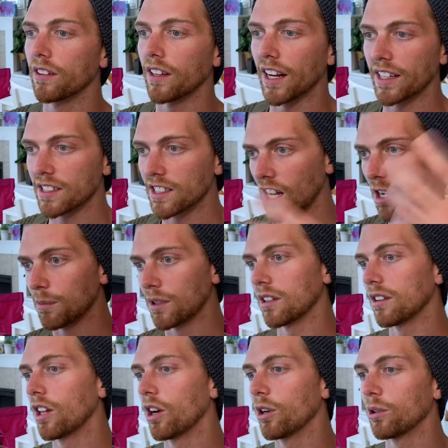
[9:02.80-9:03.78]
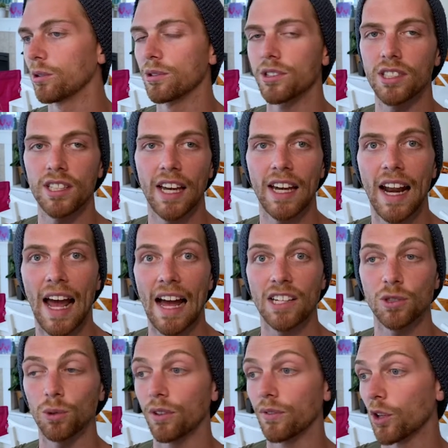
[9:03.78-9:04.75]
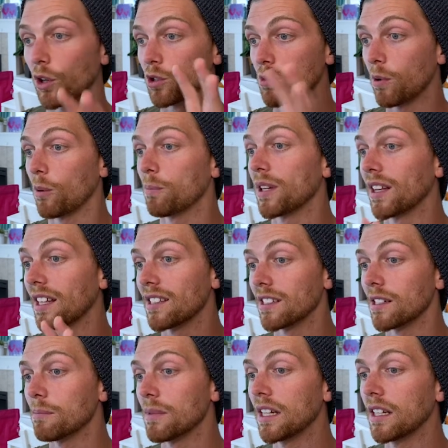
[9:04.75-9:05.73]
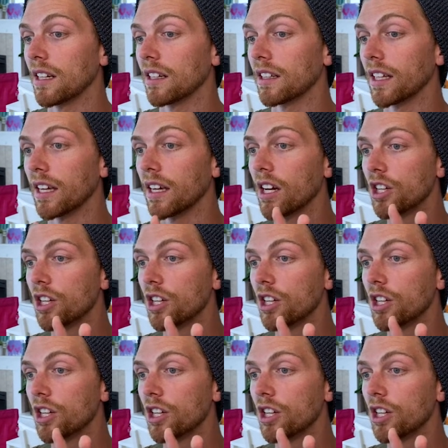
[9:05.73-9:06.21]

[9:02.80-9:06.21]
and the next time it loads, it has all of those populated immediately,